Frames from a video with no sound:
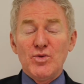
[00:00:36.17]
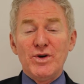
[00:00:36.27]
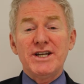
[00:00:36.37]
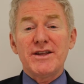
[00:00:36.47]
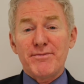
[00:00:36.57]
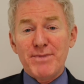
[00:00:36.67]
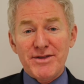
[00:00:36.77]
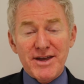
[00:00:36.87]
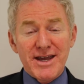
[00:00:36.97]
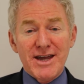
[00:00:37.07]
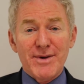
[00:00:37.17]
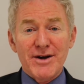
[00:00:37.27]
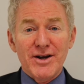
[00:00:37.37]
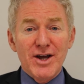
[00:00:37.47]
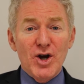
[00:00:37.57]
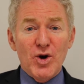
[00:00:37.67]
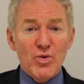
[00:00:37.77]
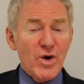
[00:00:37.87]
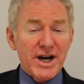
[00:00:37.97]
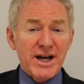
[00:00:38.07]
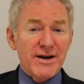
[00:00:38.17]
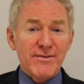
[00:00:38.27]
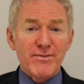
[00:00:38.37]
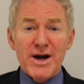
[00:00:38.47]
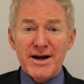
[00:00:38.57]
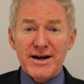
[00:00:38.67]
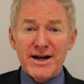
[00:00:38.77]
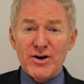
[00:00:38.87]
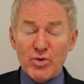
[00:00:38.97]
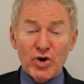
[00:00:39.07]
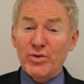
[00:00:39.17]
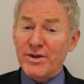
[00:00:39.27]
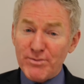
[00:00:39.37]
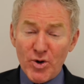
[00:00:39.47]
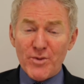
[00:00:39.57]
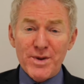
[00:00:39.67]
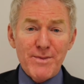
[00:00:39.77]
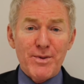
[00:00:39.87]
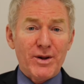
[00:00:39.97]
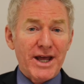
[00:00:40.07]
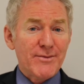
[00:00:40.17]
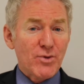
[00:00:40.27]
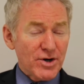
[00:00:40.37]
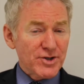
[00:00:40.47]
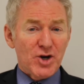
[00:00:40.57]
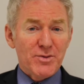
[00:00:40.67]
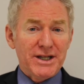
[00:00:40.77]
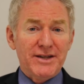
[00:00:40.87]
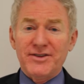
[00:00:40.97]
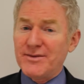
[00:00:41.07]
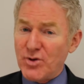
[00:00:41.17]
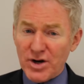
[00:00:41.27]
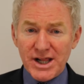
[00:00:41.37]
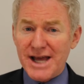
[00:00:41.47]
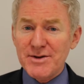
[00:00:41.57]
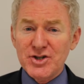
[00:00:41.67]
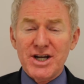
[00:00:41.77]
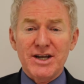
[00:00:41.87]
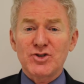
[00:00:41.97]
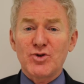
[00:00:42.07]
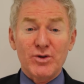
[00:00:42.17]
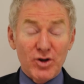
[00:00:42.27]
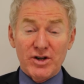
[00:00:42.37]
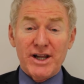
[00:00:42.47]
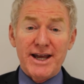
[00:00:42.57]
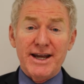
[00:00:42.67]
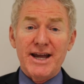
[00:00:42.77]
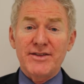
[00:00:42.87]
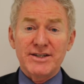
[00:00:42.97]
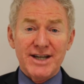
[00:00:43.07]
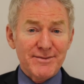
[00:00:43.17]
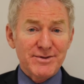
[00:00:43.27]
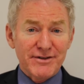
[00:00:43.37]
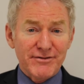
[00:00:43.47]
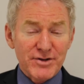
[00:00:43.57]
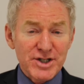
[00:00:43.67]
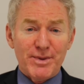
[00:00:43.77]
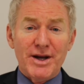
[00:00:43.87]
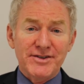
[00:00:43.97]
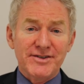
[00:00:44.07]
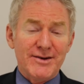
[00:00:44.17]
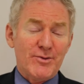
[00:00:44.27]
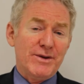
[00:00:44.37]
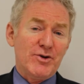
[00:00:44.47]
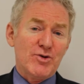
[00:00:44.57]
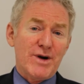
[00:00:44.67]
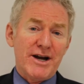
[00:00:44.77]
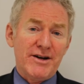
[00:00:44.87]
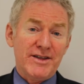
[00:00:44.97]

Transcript: We need to be thinking about what a world with more people and more turbulence and more climate change will look like, and the types of responses that will be required